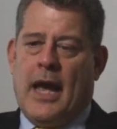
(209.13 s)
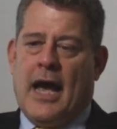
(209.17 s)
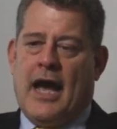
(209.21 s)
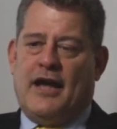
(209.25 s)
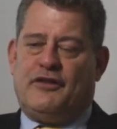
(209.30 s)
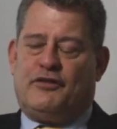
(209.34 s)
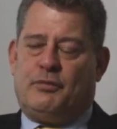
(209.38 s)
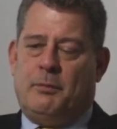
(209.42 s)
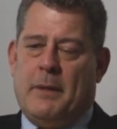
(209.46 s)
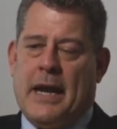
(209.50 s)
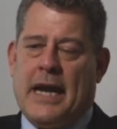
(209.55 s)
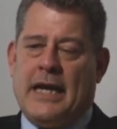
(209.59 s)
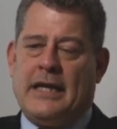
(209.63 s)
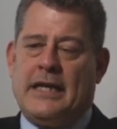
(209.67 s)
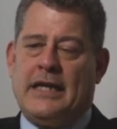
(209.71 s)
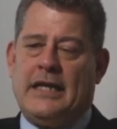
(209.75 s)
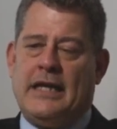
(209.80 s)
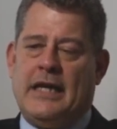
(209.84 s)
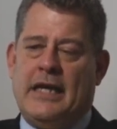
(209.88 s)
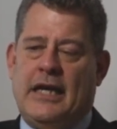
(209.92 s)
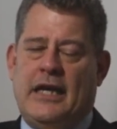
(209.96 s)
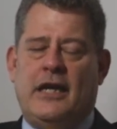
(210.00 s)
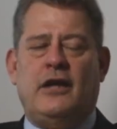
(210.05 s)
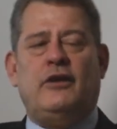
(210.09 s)
has made
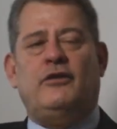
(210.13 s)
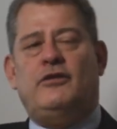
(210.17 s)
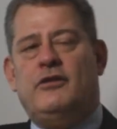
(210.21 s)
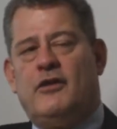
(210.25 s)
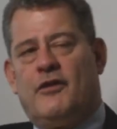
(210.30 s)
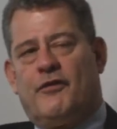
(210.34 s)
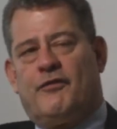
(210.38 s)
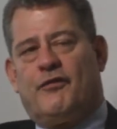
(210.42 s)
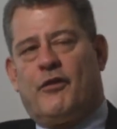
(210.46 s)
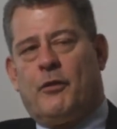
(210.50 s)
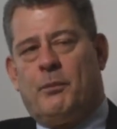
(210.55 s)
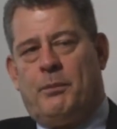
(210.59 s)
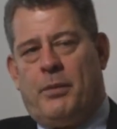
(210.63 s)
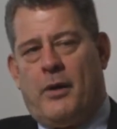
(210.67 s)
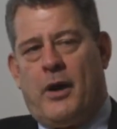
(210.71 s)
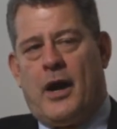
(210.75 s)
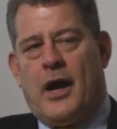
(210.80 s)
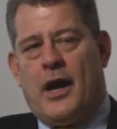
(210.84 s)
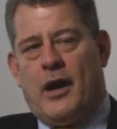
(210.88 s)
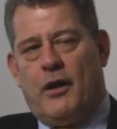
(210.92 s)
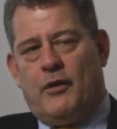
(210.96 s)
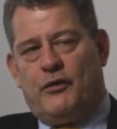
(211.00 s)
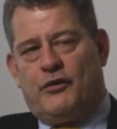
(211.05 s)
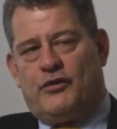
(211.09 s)
it easier for
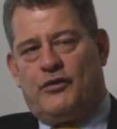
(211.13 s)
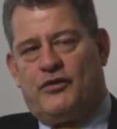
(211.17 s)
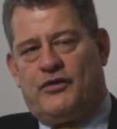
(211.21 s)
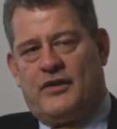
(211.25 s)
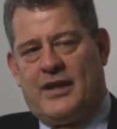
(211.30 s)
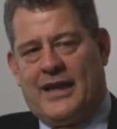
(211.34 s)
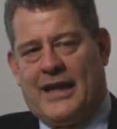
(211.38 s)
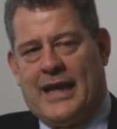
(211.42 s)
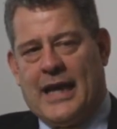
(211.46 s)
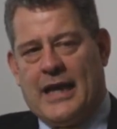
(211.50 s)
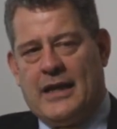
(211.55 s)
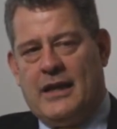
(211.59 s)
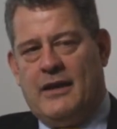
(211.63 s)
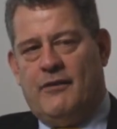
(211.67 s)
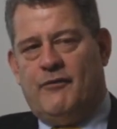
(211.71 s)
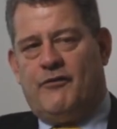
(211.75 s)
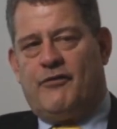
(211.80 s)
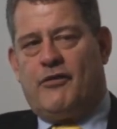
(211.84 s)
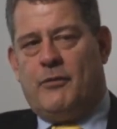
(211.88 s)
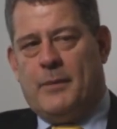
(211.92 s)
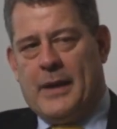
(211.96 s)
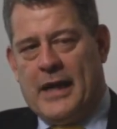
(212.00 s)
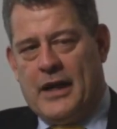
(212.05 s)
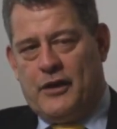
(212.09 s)
buyers to get
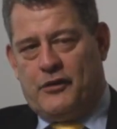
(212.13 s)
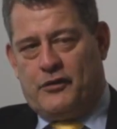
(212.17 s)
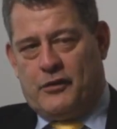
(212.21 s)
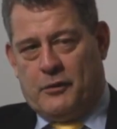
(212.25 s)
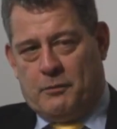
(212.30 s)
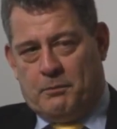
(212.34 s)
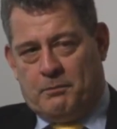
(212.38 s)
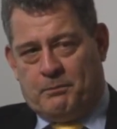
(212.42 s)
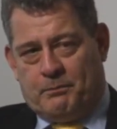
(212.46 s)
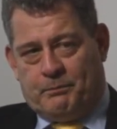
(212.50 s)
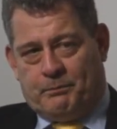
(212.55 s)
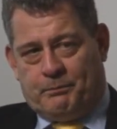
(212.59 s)
information.